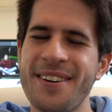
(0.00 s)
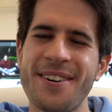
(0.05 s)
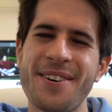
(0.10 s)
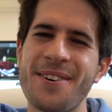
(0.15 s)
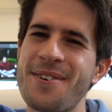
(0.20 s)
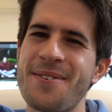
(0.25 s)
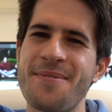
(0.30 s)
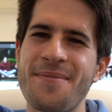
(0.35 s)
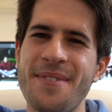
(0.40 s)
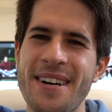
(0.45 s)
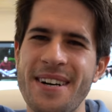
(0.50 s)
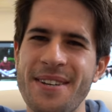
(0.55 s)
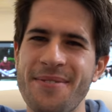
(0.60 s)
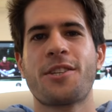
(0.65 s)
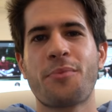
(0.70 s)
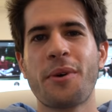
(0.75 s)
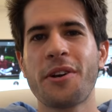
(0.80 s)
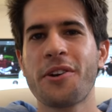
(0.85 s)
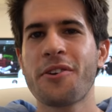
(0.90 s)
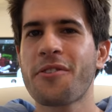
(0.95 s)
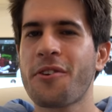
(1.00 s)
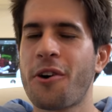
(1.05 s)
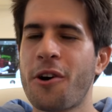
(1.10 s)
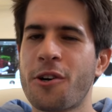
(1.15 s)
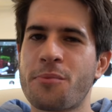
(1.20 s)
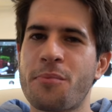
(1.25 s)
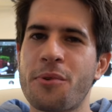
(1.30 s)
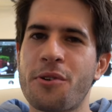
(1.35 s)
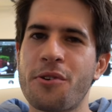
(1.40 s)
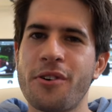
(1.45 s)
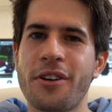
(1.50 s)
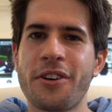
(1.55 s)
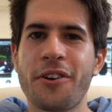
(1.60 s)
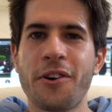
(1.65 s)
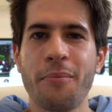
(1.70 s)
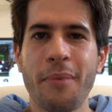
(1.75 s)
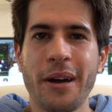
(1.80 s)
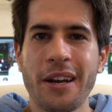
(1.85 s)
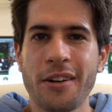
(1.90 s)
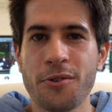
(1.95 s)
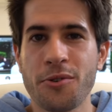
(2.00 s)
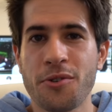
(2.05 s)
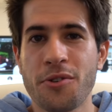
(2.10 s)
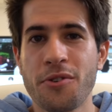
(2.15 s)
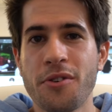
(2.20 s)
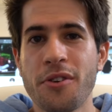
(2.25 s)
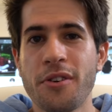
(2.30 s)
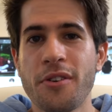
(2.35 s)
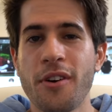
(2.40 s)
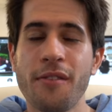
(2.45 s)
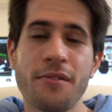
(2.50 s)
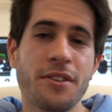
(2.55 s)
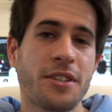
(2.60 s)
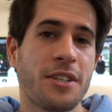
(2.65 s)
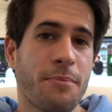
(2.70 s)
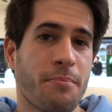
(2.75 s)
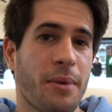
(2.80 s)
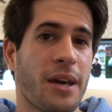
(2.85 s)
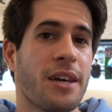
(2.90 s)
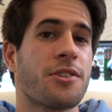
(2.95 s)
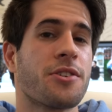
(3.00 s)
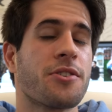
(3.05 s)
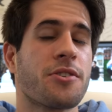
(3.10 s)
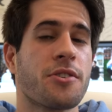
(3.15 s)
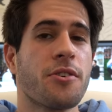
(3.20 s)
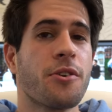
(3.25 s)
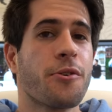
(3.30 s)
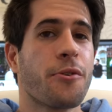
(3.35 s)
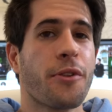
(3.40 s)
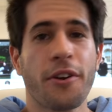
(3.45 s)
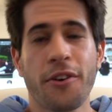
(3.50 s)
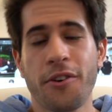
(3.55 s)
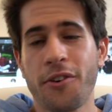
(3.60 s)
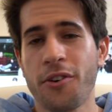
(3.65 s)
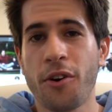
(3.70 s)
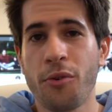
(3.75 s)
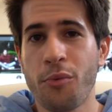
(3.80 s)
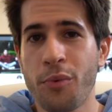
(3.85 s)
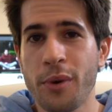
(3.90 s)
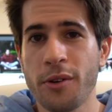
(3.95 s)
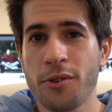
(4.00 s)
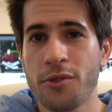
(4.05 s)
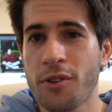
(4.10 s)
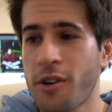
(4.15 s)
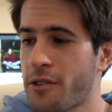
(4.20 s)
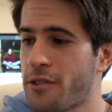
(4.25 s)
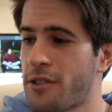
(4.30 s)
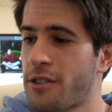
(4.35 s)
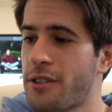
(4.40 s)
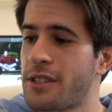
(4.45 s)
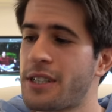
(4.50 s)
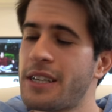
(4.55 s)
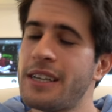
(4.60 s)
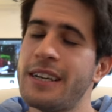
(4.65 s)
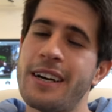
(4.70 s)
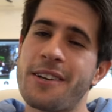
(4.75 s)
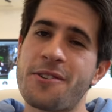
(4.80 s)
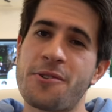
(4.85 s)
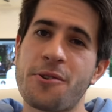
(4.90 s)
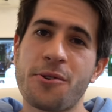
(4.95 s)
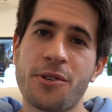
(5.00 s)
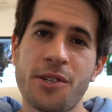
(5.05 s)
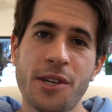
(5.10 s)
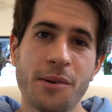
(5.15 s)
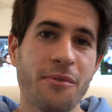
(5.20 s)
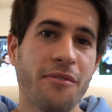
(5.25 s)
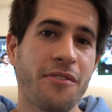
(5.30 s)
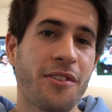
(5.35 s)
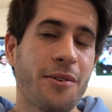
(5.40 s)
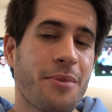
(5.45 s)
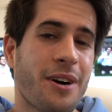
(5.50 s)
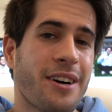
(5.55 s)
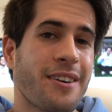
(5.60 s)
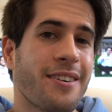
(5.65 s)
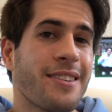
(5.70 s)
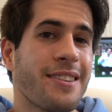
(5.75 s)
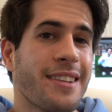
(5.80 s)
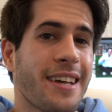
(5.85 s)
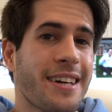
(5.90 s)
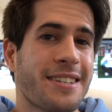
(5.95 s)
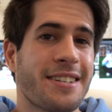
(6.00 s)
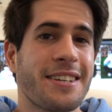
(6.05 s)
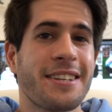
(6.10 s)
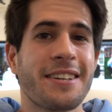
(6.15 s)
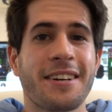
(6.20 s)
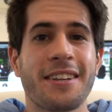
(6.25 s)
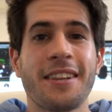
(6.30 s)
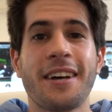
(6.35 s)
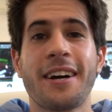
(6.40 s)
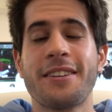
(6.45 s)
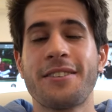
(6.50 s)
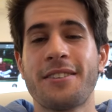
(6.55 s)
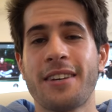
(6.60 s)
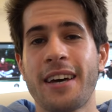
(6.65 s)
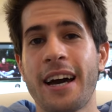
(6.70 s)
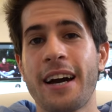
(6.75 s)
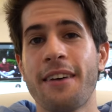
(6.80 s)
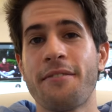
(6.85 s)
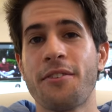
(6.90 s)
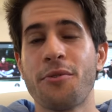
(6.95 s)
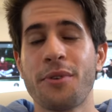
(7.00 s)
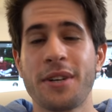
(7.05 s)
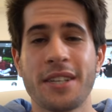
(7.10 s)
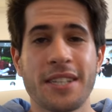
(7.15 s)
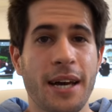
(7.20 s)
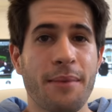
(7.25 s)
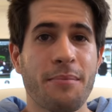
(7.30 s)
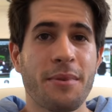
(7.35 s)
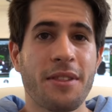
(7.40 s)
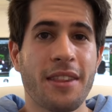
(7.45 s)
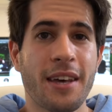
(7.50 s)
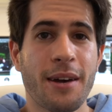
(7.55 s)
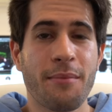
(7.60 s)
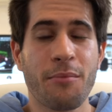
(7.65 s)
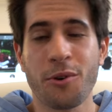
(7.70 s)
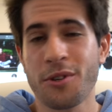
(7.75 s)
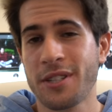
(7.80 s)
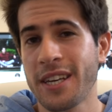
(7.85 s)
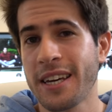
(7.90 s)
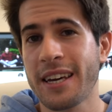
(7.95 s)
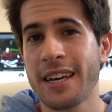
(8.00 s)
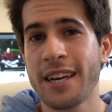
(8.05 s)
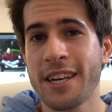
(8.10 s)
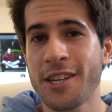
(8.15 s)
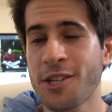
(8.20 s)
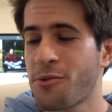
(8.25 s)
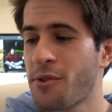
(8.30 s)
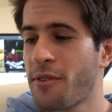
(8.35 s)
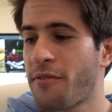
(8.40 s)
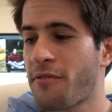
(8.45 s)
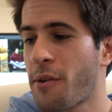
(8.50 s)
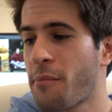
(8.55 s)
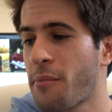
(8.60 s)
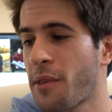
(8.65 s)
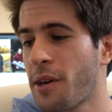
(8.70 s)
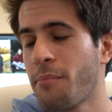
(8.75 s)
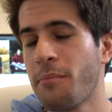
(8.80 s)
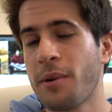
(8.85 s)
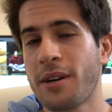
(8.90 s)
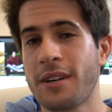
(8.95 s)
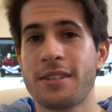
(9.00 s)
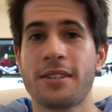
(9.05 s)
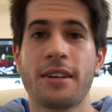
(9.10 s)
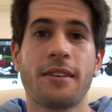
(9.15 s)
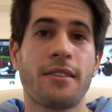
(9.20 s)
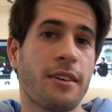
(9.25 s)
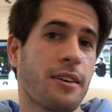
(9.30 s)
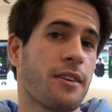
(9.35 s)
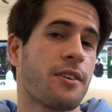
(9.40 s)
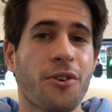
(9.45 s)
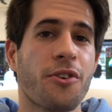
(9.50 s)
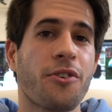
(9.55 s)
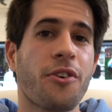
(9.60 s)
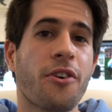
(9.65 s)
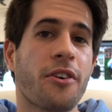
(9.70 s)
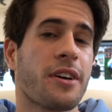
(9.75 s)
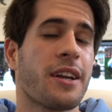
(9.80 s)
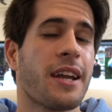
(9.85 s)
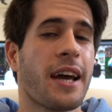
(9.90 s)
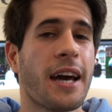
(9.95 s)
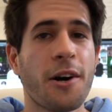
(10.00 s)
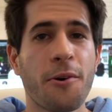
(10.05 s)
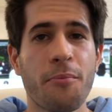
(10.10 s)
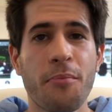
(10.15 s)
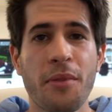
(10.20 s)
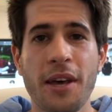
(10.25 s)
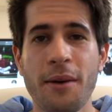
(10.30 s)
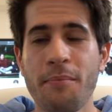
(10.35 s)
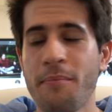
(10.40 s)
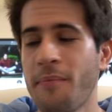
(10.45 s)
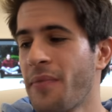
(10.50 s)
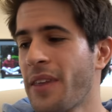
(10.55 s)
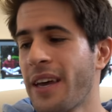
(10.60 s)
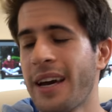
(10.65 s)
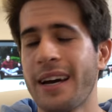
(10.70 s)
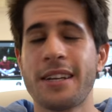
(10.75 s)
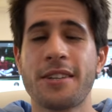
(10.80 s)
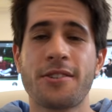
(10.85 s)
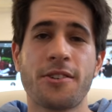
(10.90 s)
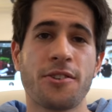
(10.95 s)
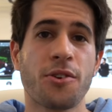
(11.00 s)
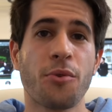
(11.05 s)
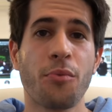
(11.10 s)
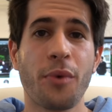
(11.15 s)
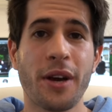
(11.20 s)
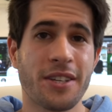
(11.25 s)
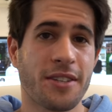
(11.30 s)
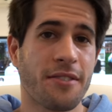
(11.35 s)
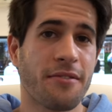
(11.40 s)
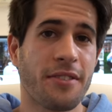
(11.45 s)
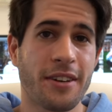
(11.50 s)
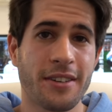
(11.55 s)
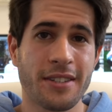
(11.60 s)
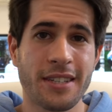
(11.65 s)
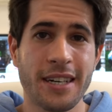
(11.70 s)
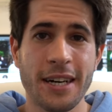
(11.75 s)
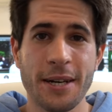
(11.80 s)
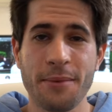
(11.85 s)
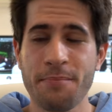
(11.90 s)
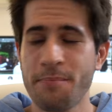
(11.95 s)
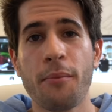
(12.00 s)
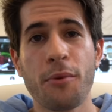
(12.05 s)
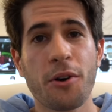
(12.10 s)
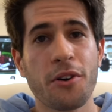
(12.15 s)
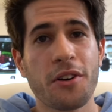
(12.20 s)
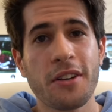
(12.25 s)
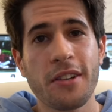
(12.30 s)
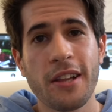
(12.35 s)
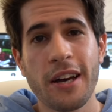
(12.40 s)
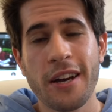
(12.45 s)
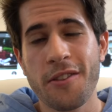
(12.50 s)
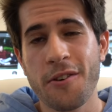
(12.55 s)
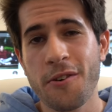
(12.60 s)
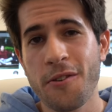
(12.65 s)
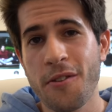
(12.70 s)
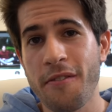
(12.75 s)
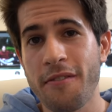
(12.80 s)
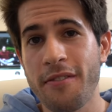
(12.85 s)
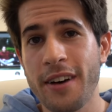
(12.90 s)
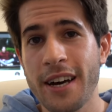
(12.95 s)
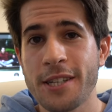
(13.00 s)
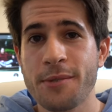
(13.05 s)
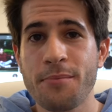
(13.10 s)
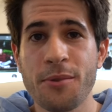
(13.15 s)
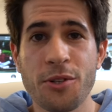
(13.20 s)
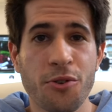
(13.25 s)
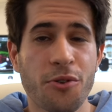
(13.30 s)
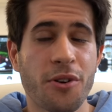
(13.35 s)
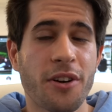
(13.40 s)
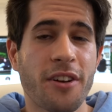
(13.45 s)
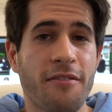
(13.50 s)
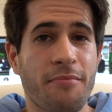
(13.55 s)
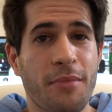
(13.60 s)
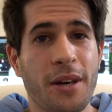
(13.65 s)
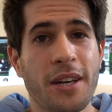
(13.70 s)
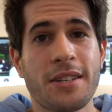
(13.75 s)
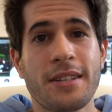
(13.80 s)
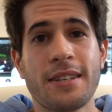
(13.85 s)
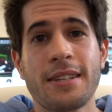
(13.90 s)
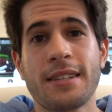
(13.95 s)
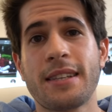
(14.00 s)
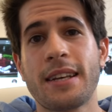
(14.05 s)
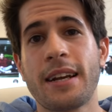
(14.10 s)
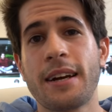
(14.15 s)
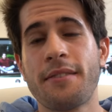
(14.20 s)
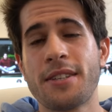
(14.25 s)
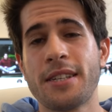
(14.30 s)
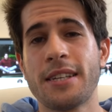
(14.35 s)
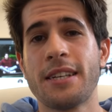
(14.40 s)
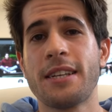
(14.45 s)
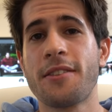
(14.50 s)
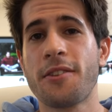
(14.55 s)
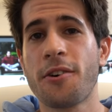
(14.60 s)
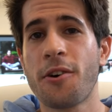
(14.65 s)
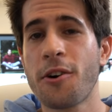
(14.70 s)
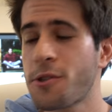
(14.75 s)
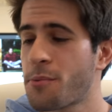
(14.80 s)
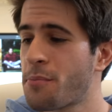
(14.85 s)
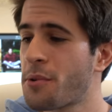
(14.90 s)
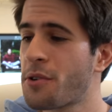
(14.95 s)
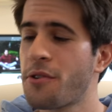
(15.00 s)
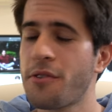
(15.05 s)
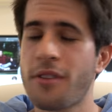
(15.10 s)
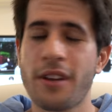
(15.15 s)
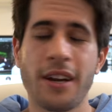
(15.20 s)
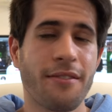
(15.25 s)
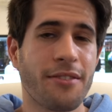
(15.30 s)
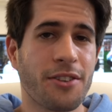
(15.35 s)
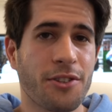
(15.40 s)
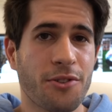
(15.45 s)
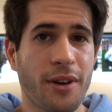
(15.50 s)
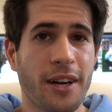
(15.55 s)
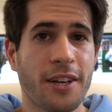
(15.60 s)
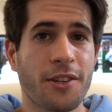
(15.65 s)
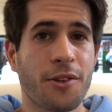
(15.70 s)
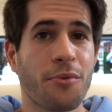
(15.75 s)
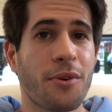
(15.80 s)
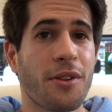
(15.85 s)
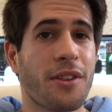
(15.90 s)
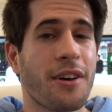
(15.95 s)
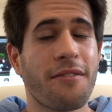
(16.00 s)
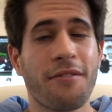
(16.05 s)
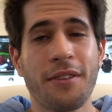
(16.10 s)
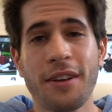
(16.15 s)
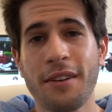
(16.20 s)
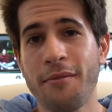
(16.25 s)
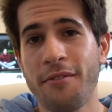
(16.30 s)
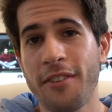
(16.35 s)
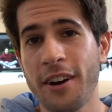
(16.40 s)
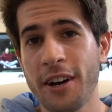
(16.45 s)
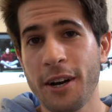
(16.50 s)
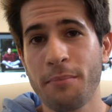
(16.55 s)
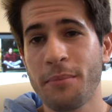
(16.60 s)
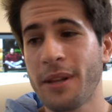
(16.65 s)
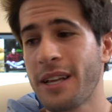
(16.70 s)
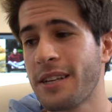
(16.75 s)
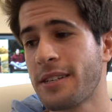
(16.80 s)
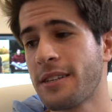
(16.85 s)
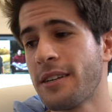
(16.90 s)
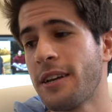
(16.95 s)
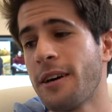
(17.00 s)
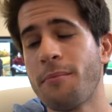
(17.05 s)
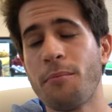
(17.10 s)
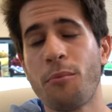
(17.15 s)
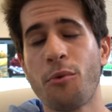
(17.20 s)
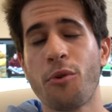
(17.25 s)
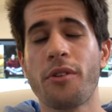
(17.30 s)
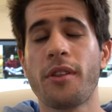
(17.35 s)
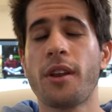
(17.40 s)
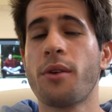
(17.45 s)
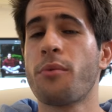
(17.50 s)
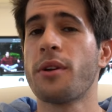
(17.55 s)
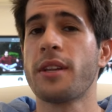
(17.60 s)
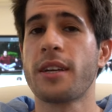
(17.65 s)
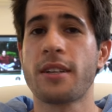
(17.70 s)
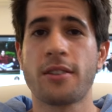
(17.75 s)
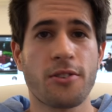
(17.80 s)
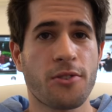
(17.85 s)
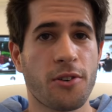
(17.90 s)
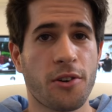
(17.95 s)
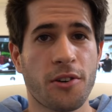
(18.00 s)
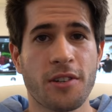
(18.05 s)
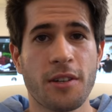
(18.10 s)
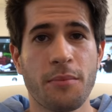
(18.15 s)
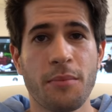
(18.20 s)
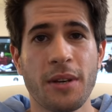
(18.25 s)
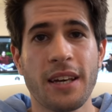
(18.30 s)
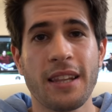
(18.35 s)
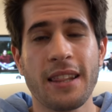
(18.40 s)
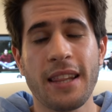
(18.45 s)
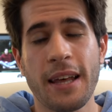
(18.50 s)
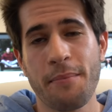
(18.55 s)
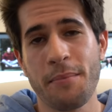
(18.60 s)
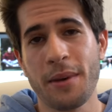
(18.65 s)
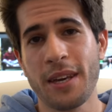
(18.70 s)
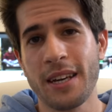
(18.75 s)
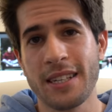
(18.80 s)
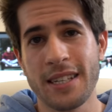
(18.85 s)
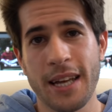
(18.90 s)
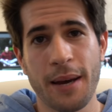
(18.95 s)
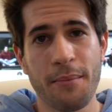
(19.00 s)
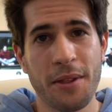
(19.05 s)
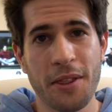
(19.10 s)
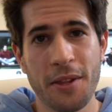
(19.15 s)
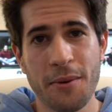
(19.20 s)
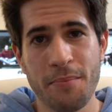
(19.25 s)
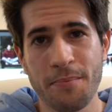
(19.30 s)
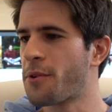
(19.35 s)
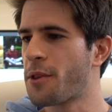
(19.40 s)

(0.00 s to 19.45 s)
Oh man. So when you're in the hospital and you're a medical student, obviously patients know that you're not real doctors, and so some of them are less inclined to have you examine them or take a history from them because they think you're not gonna help them and it's just a waste of their time. I'm not gonna lie though, the vast majority of patients that I've seen in the hospital that I've interacted with have been very pleasant and more than willing to talk to me and let me examine them.